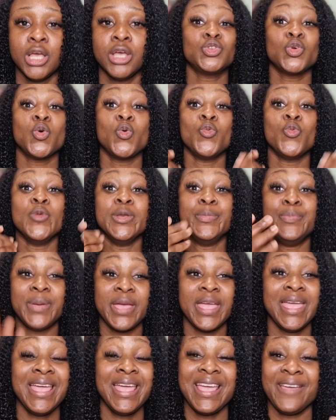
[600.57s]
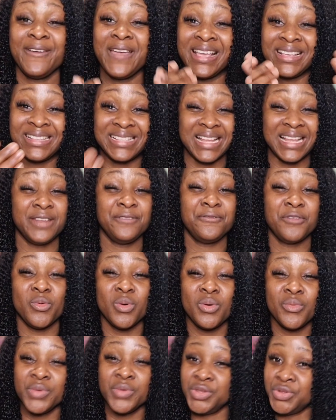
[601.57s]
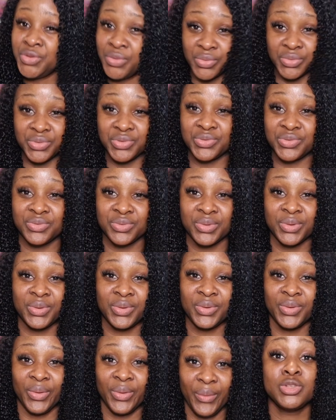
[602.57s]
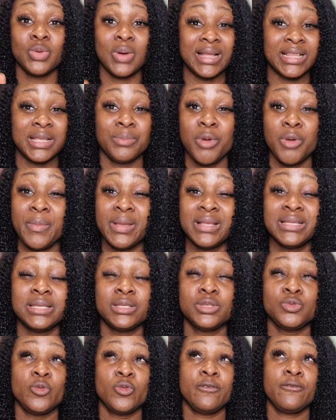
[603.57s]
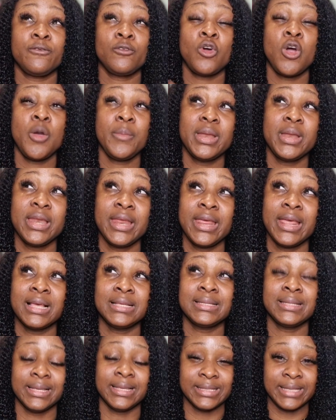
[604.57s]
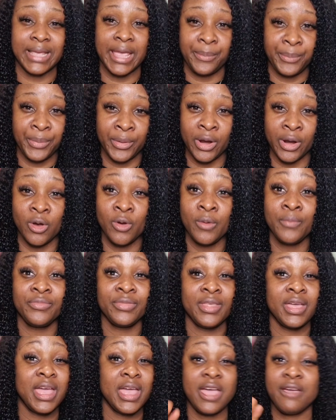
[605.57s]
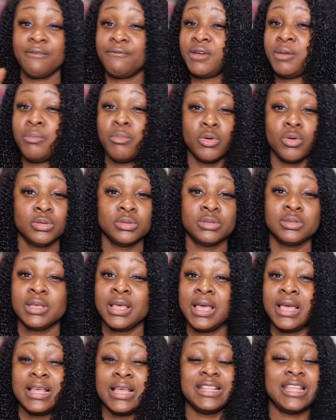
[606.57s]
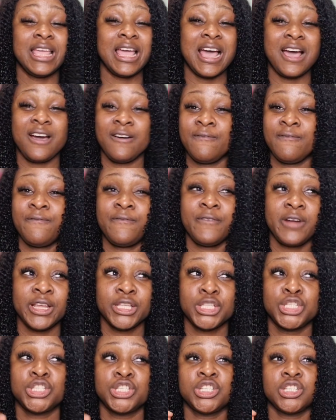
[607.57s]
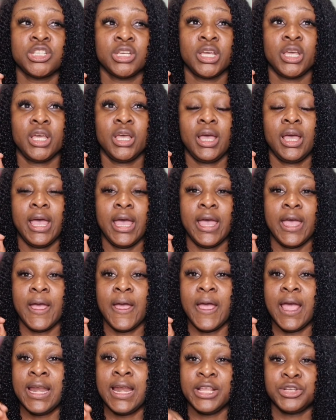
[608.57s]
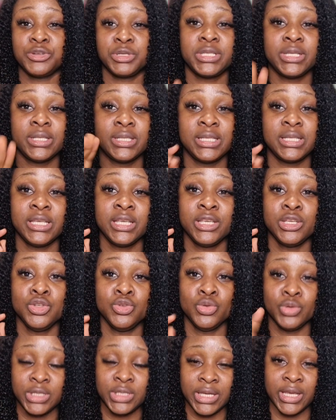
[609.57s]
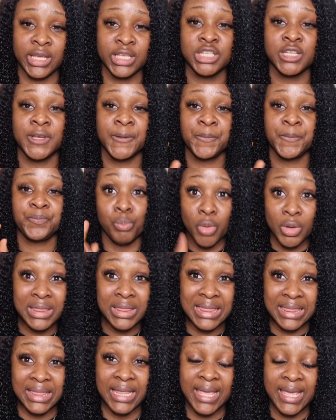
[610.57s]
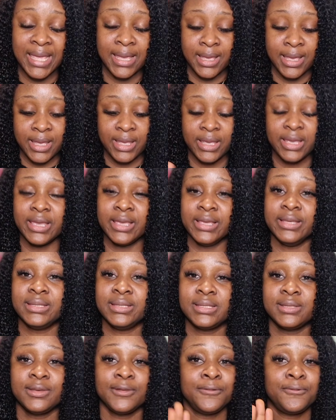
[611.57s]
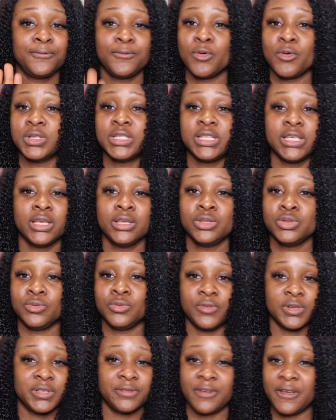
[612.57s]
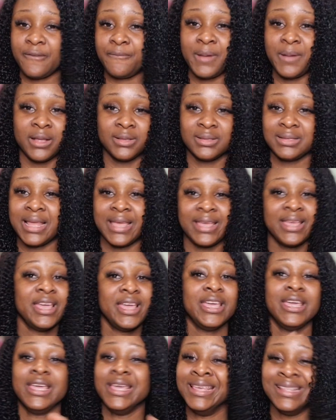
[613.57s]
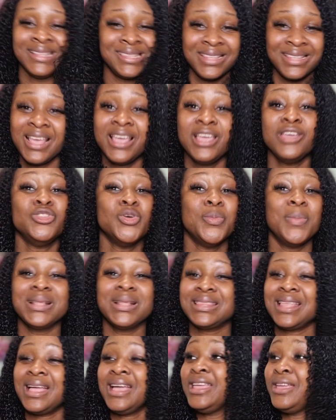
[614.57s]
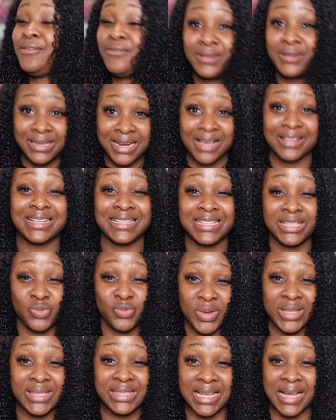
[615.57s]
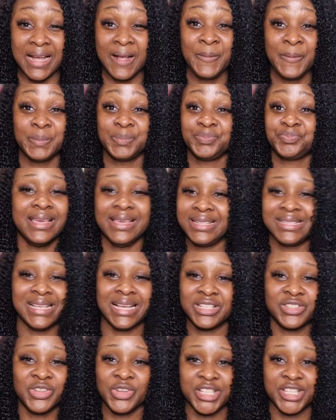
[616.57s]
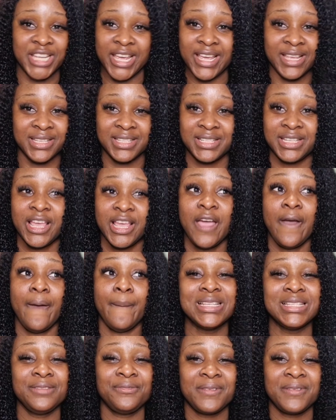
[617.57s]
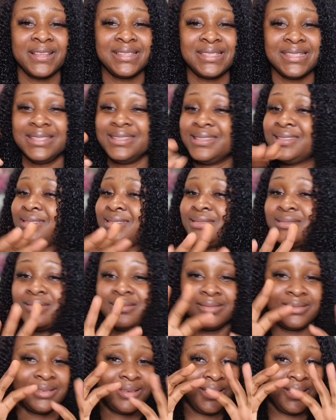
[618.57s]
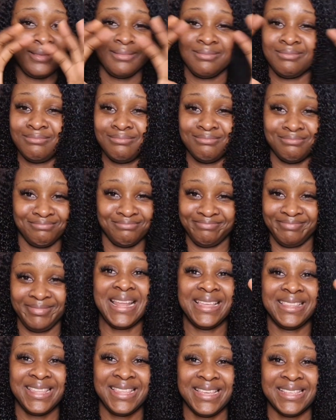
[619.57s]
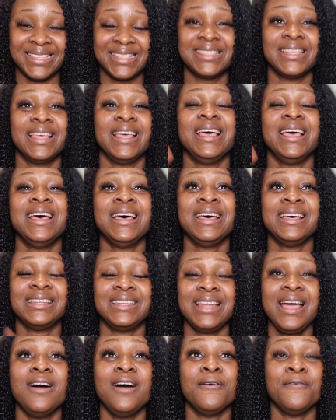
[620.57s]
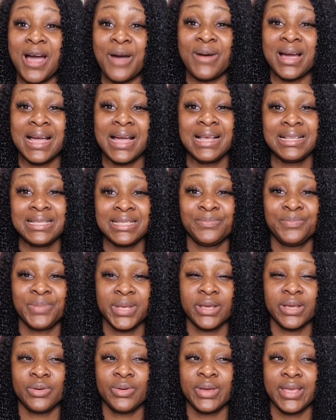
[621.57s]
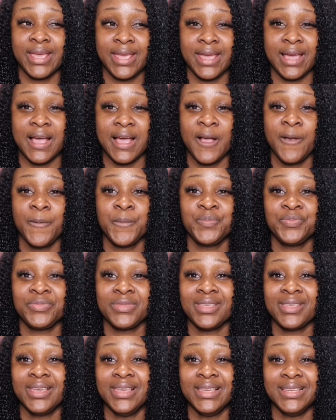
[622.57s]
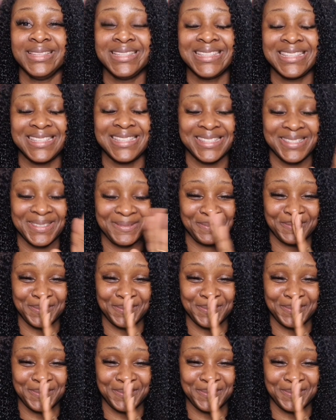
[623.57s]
so we pay exactly for what we use. So at the moment, since we've come in here since April, every month the average electricity usage monthly is 40 to 45 pounds. Like, it, no matter, even now that it's winter, it has not changed. The difference is like this. Now our gas bill here is,